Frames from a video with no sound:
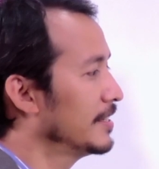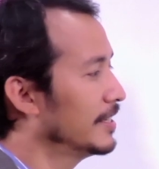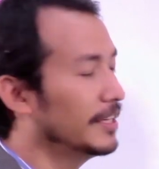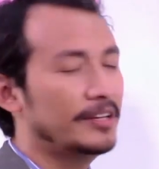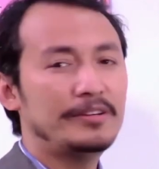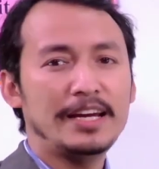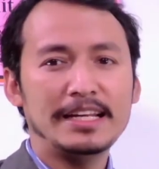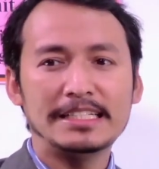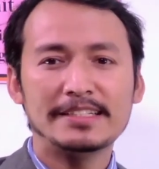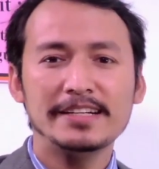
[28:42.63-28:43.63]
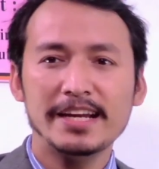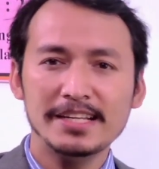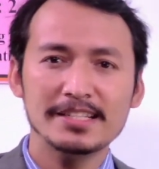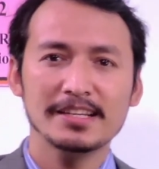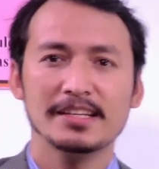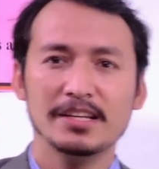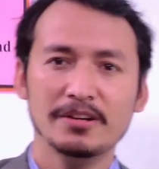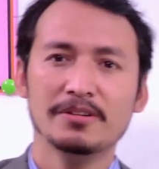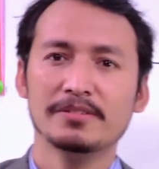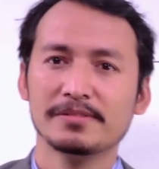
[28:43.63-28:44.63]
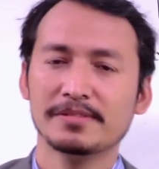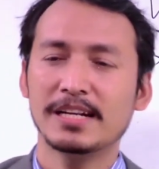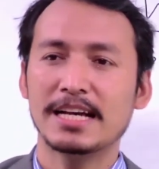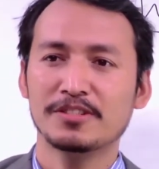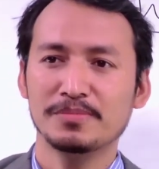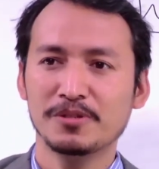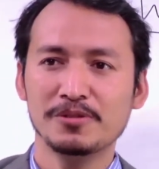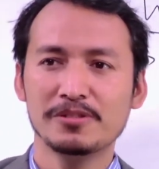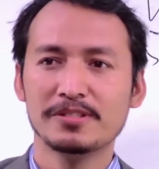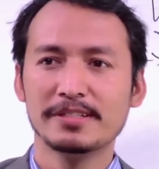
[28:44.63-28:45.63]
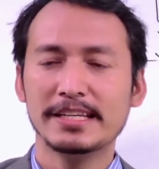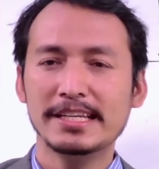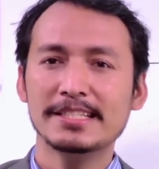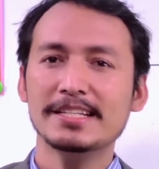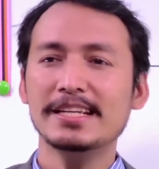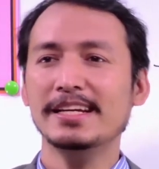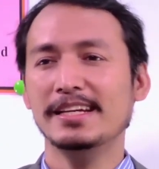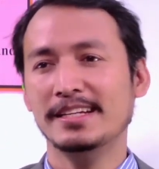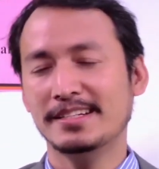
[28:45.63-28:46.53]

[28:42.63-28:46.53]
you can create your classroom rules. Isn't it